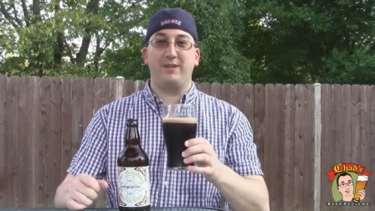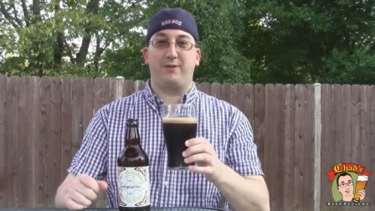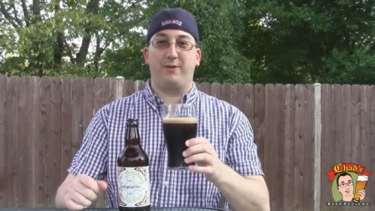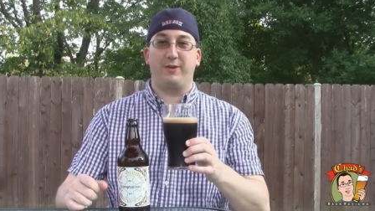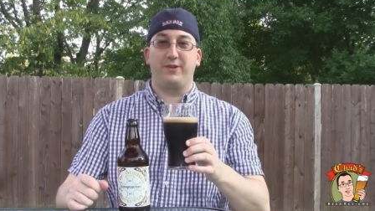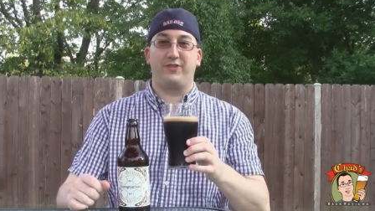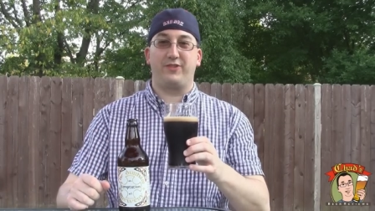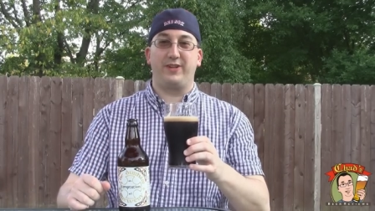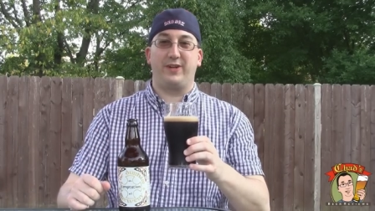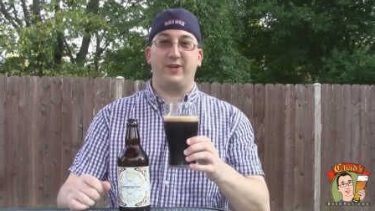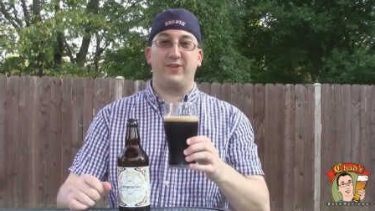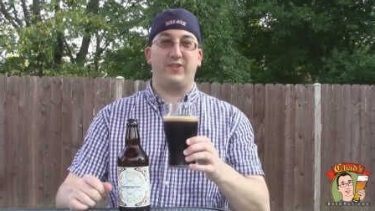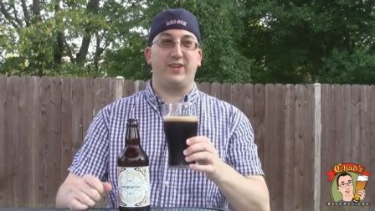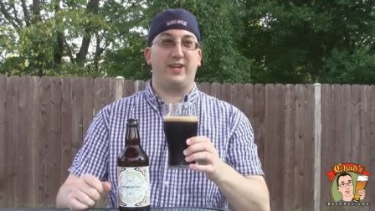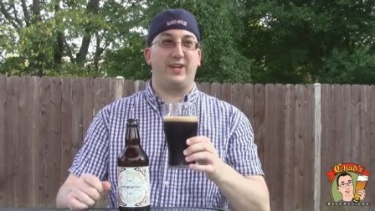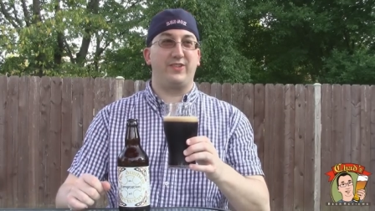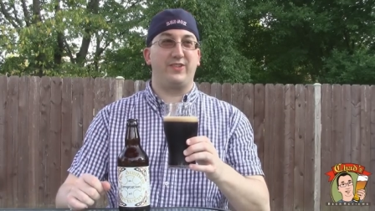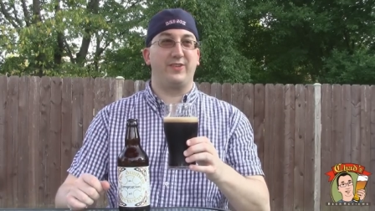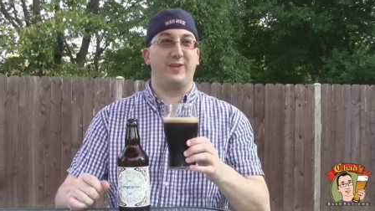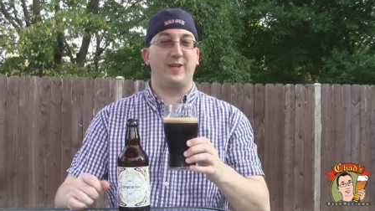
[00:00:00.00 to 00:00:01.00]
Chris Steltz
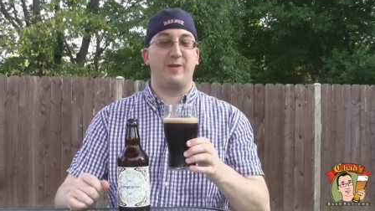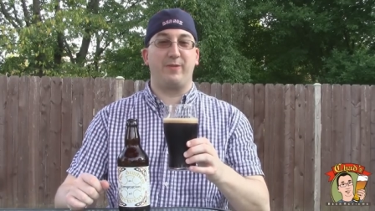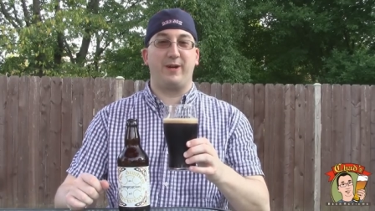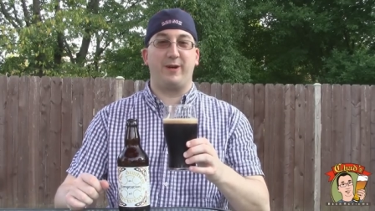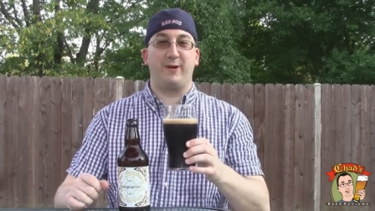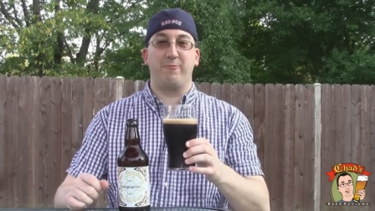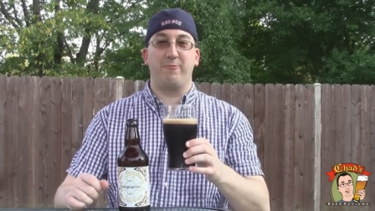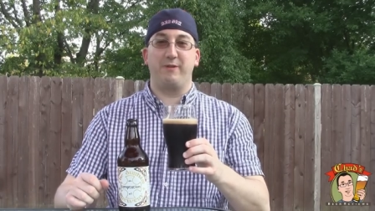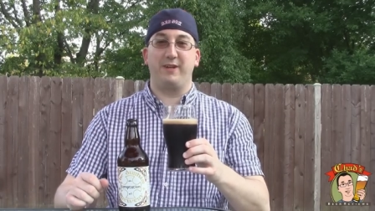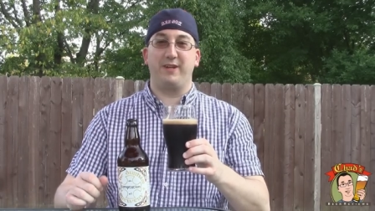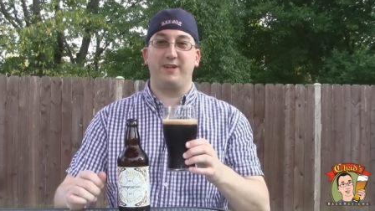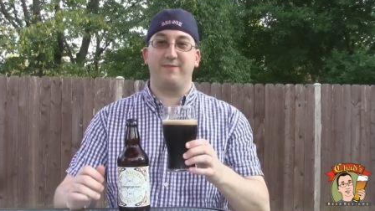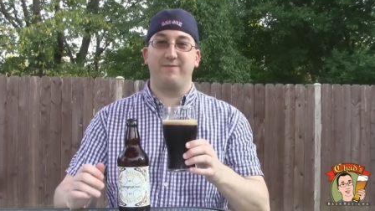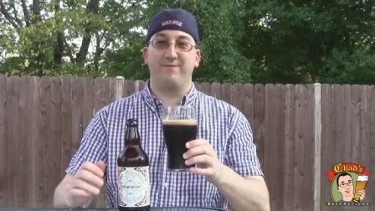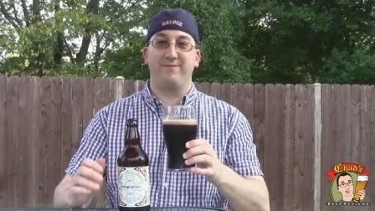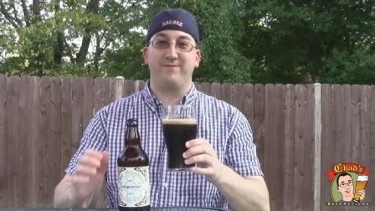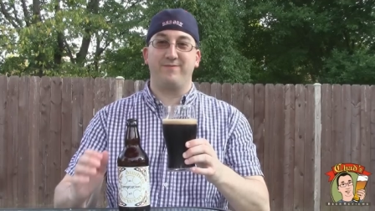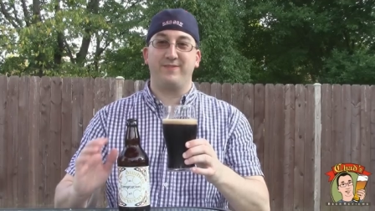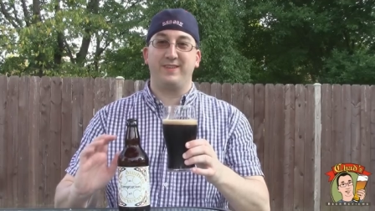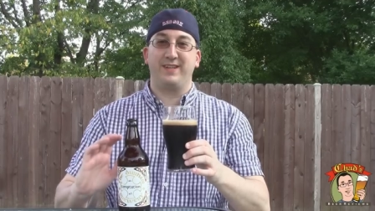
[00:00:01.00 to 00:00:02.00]
last night about, man,
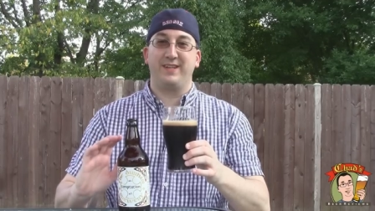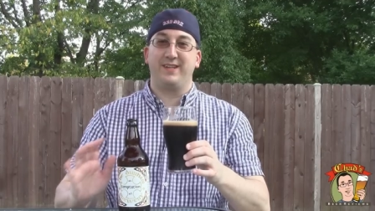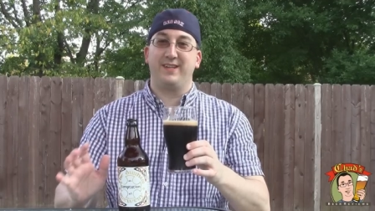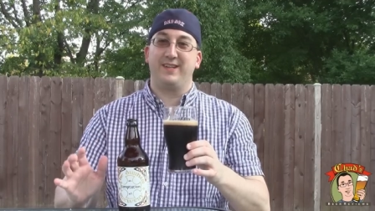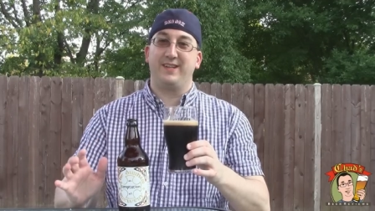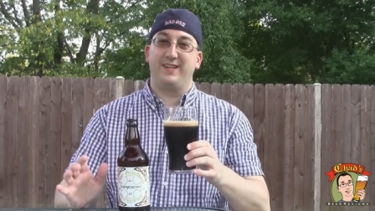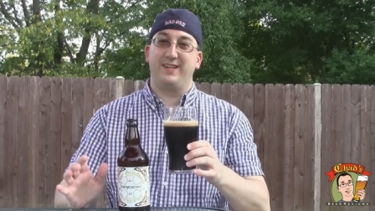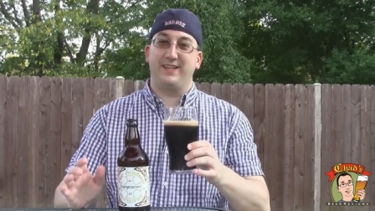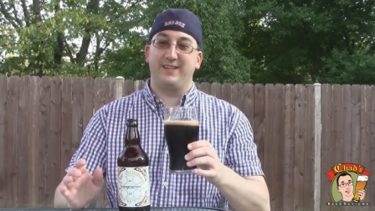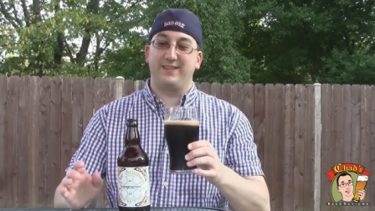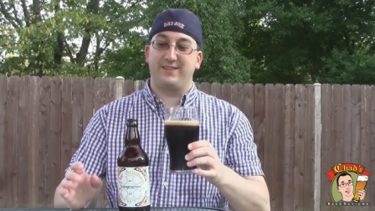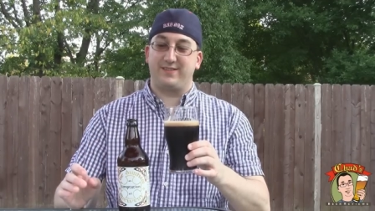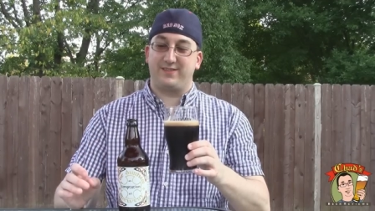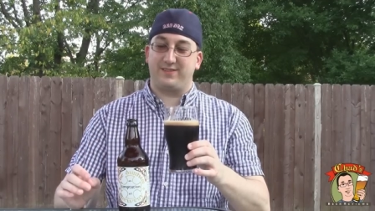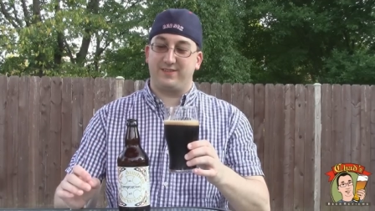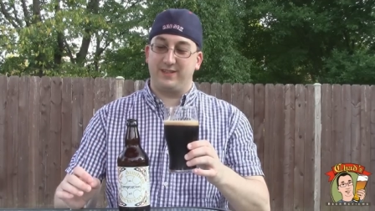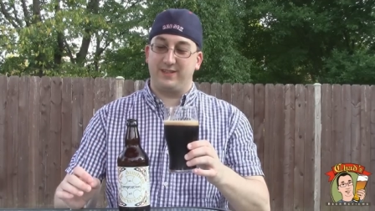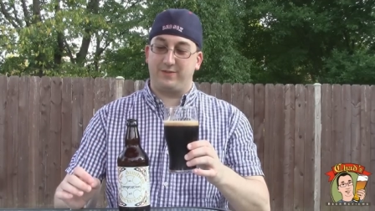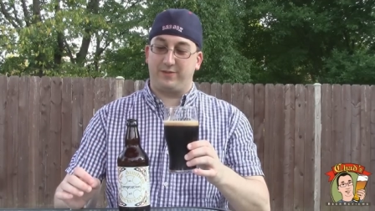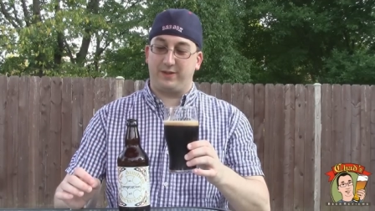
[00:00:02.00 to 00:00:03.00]

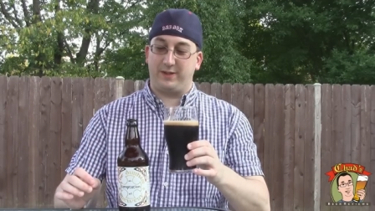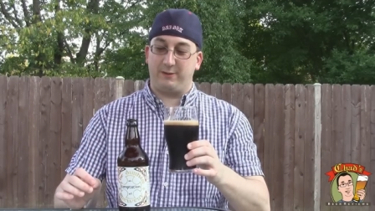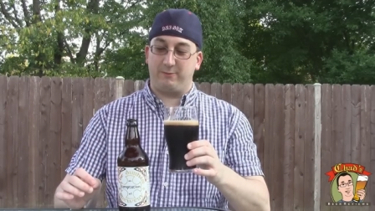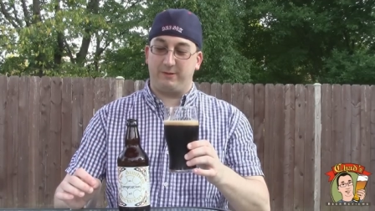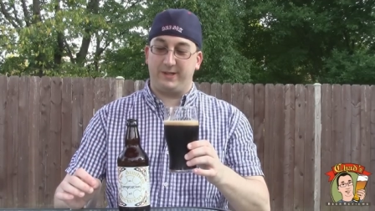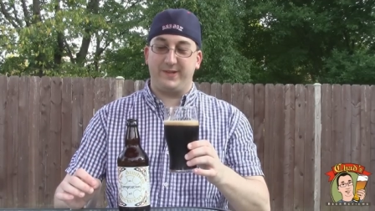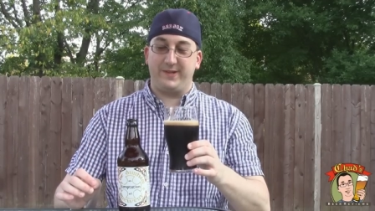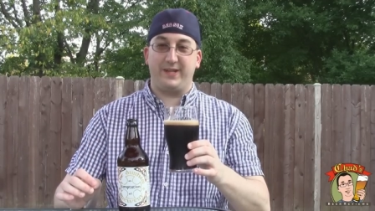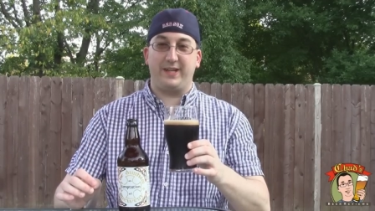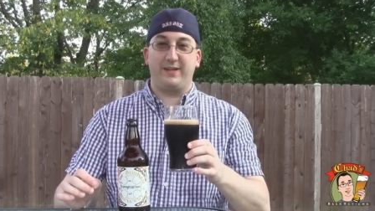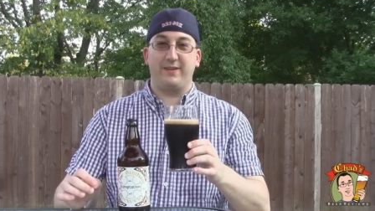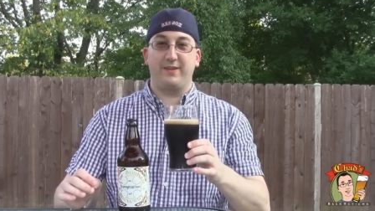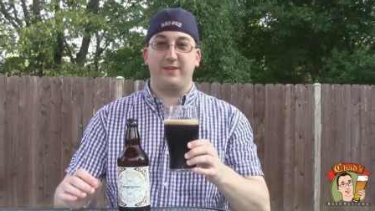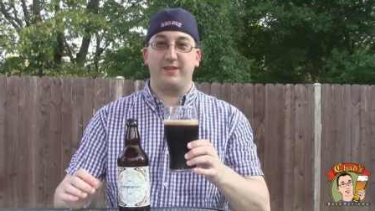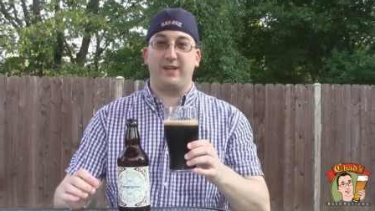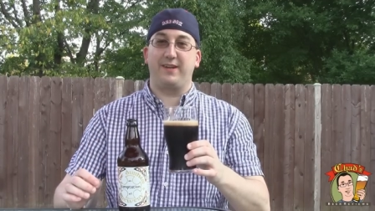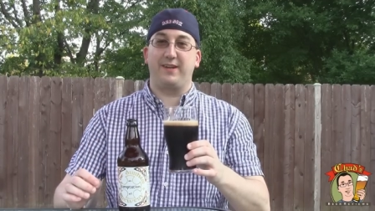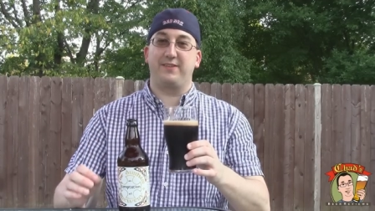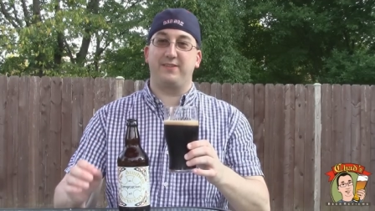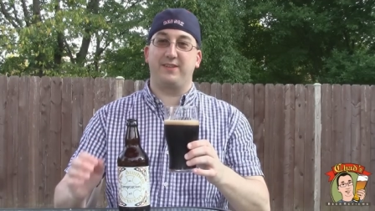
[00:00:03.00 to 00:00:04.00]
it's very rare that
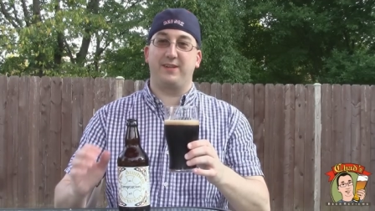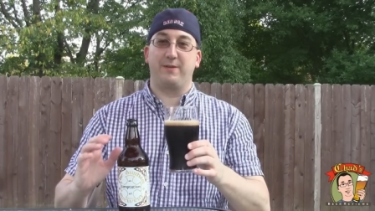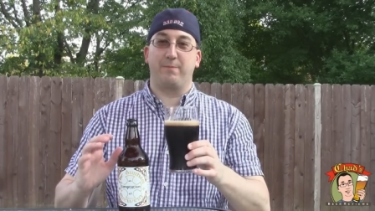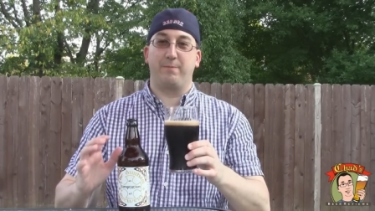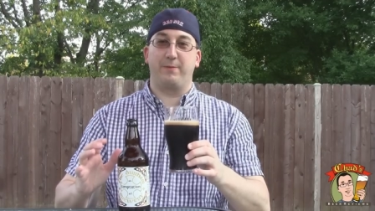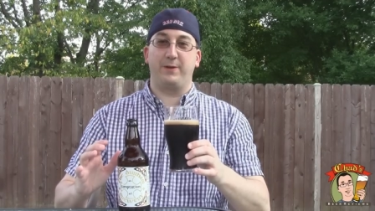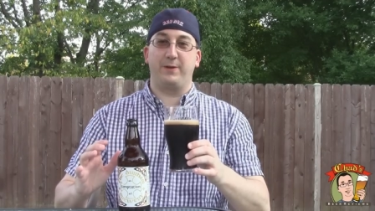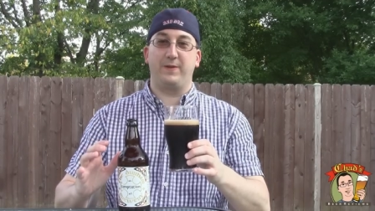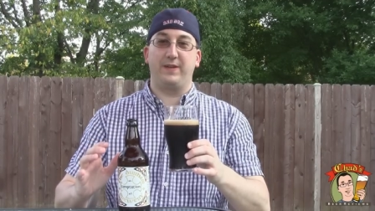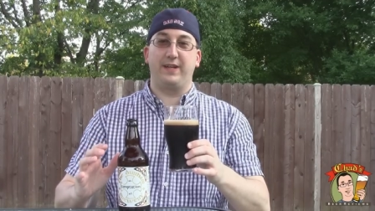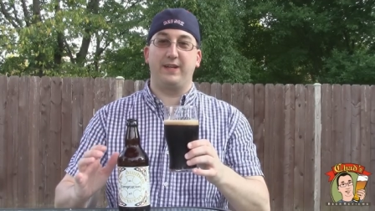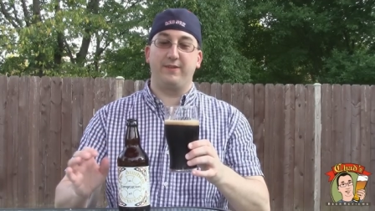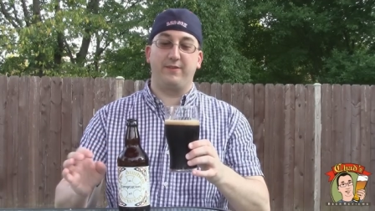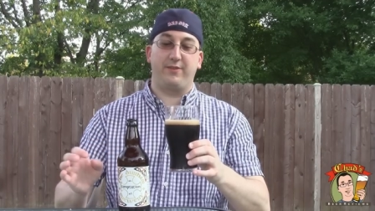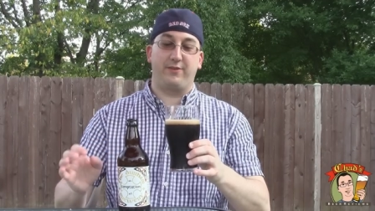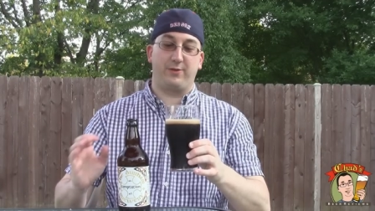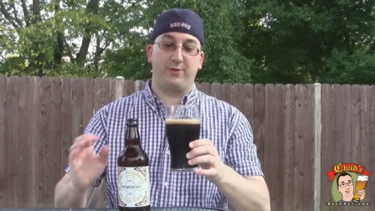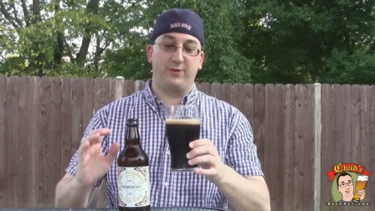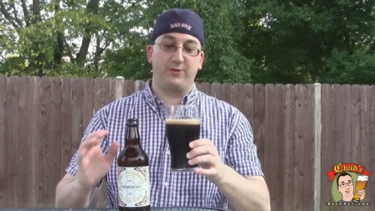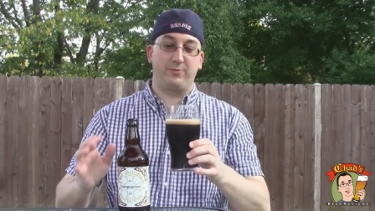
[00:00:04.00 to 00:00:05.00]
I get a beer
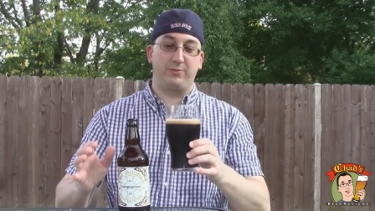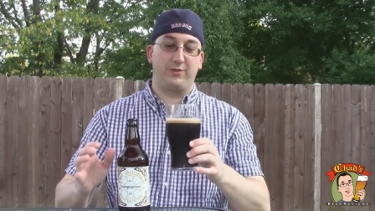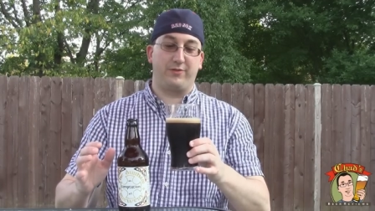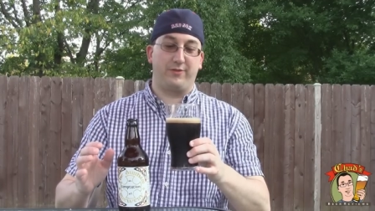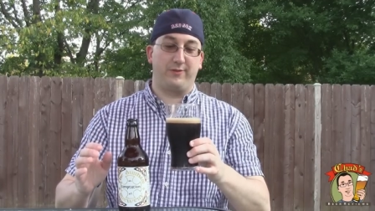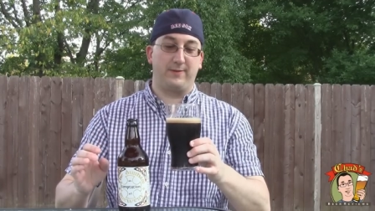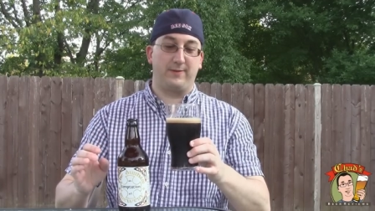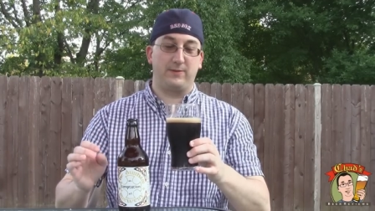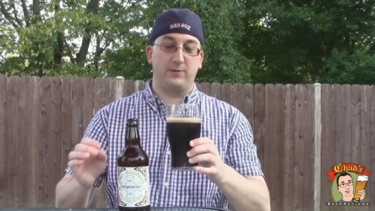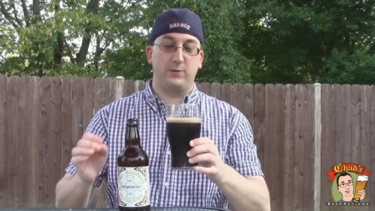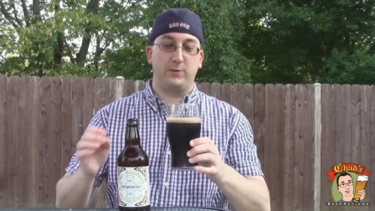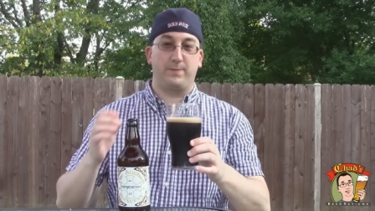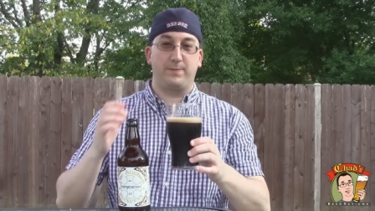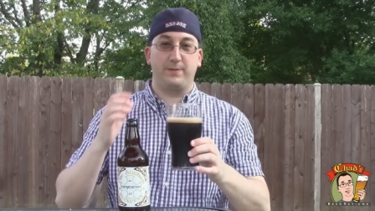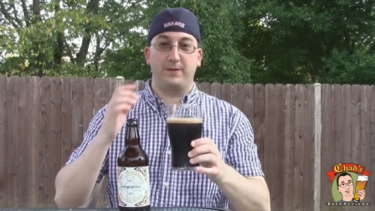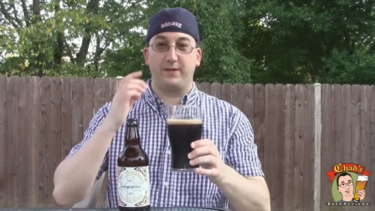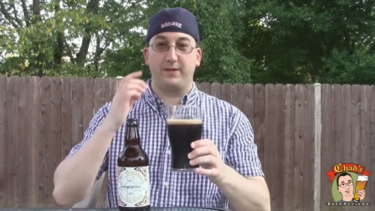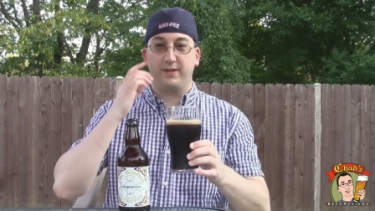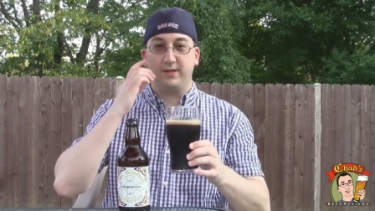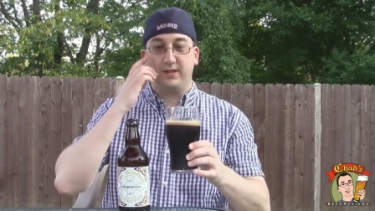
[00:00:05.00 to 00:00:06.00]
that throws me for a loop,
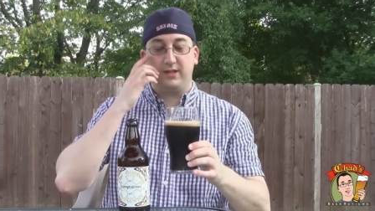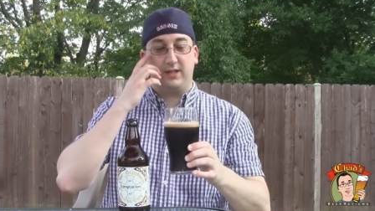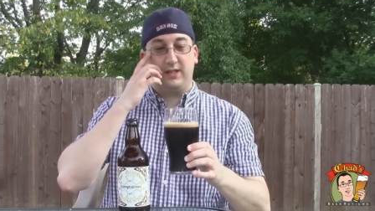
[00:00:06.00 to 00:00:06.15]
but